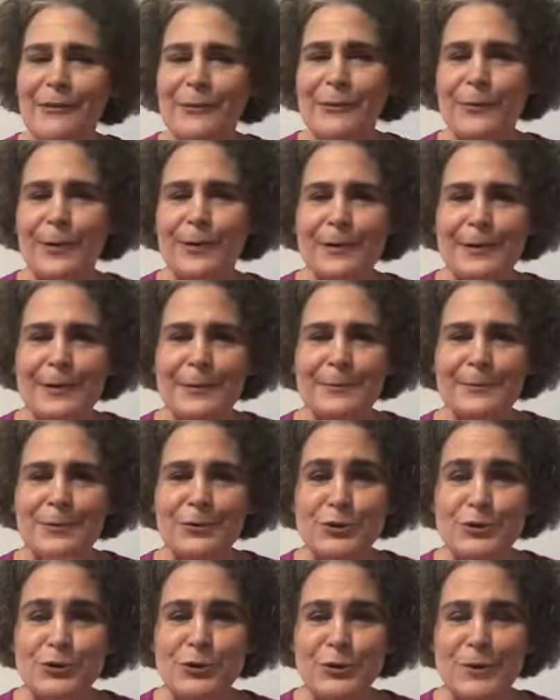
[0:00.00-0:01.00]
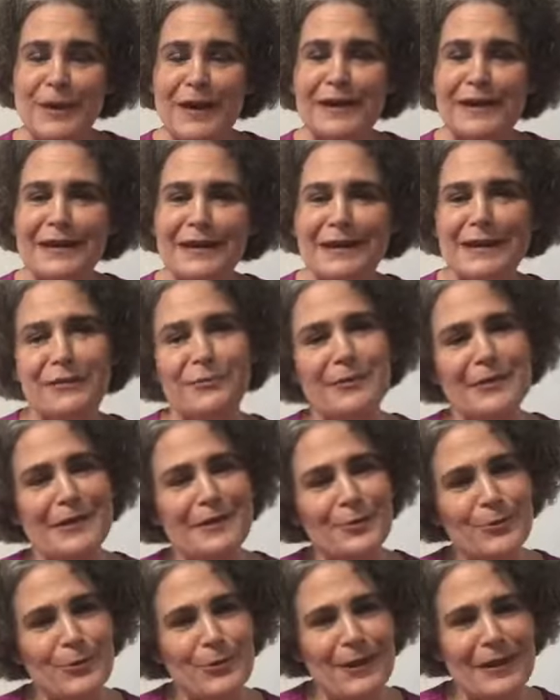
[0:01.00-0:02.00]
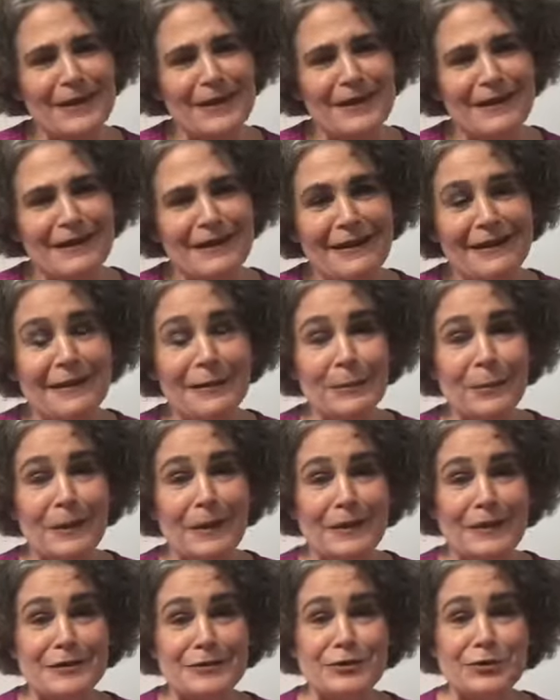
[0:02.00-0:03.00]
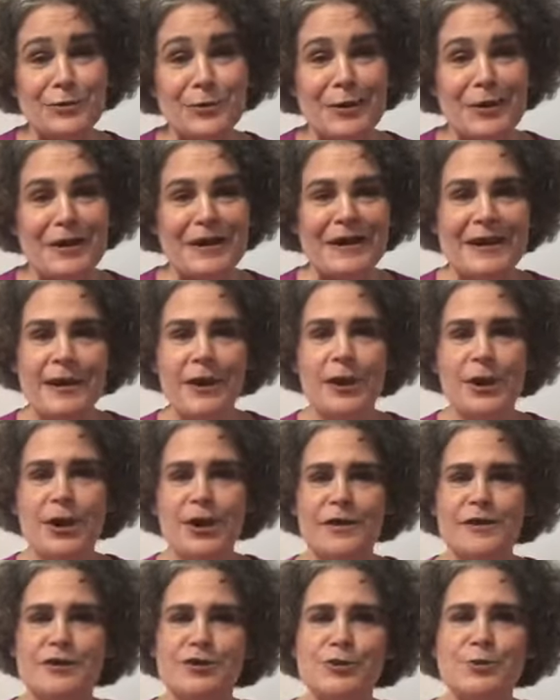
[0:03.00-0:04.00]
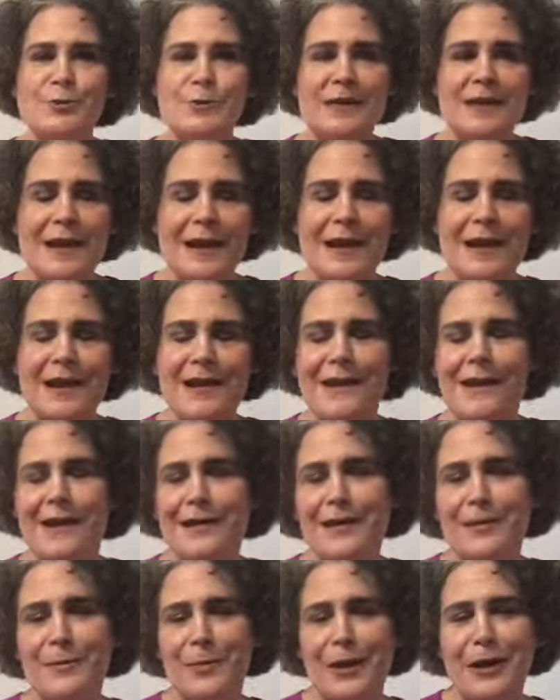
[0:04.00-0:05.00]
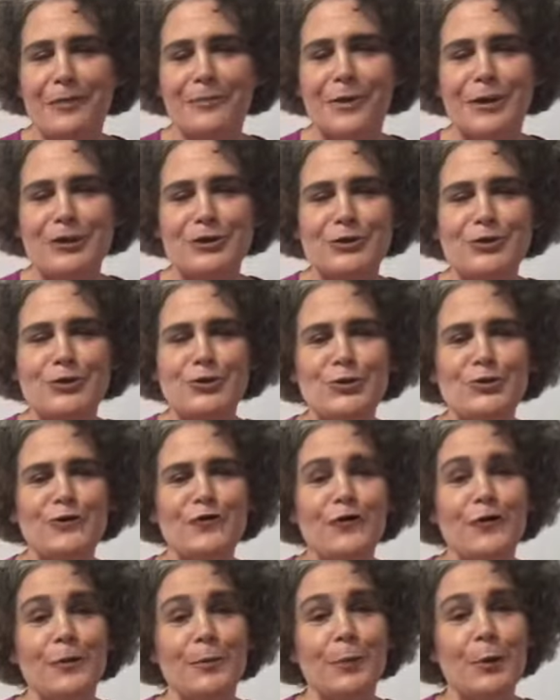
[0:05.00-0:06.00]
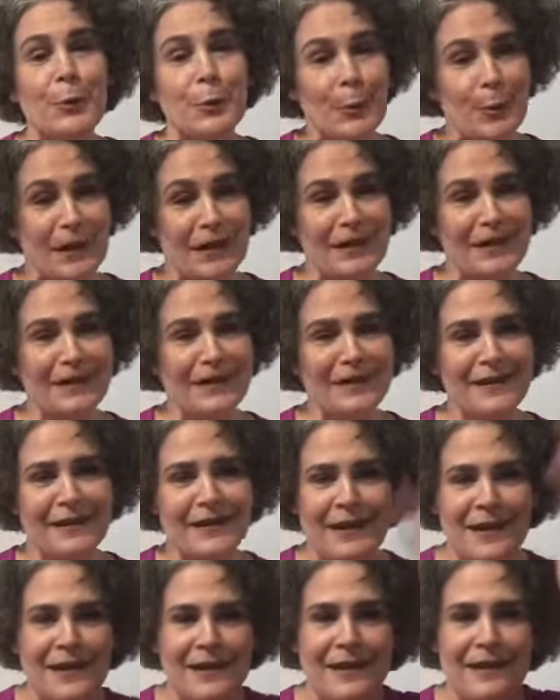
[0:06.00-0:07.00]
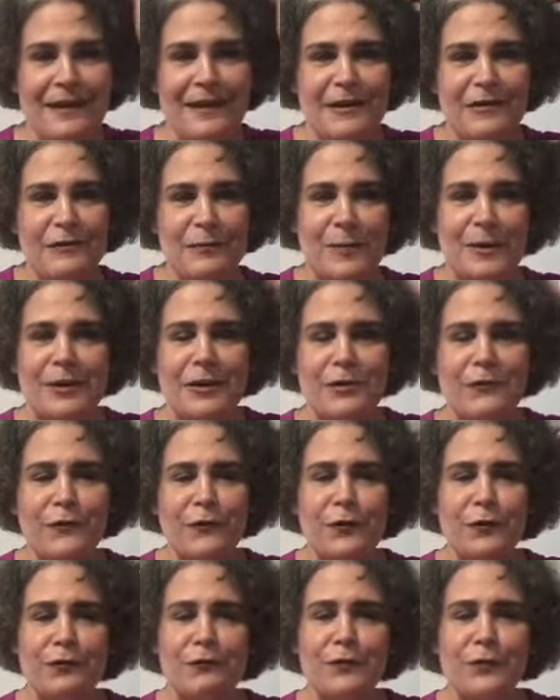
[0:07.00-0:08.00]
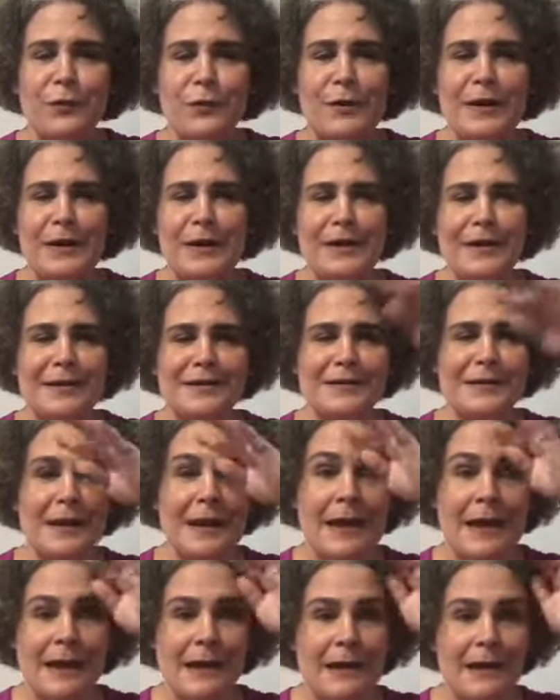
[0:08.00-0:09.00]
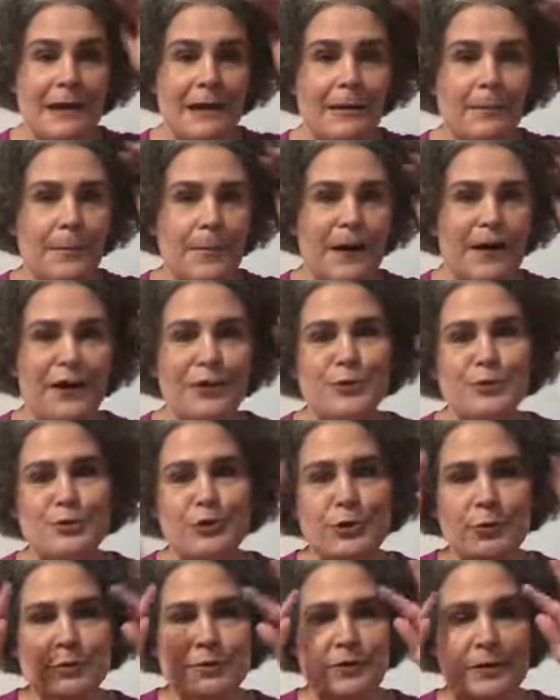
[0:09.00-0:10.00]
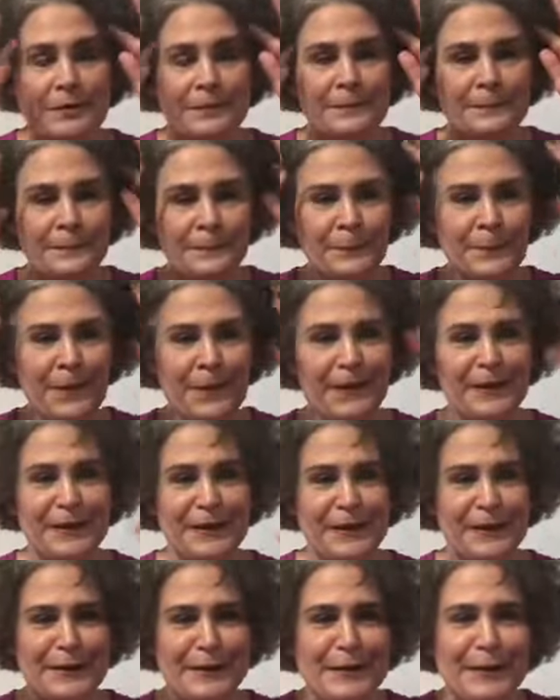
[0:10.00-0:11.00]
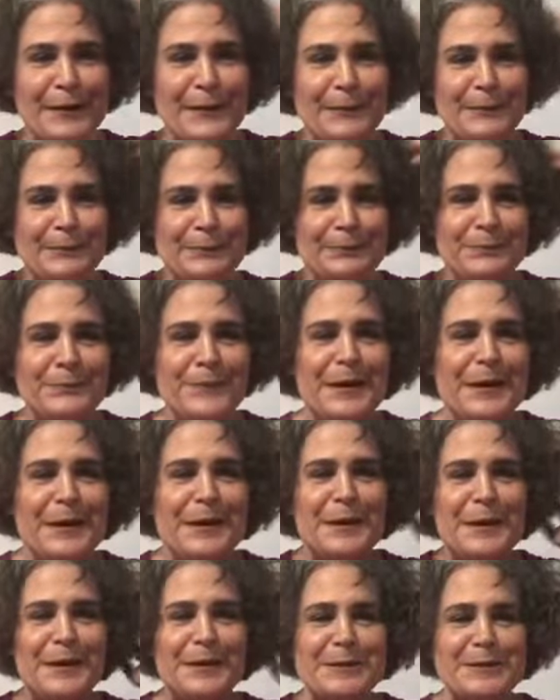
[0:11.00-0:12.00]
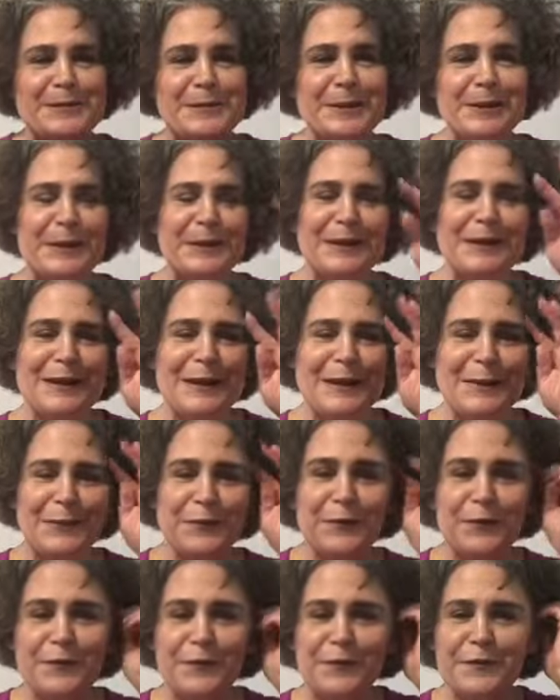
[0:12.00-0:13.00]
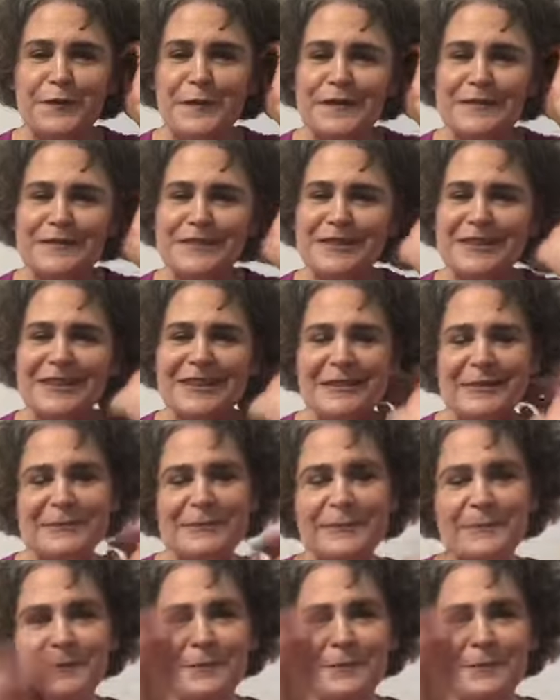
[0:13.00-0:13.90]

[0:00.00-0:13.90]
welcome to Hanging Out with Lori. I am glad you are here. Today I am coming to you from Hawaii. I've been here for a few days and my hair shows it. Can you tell? It's a little fuzzy,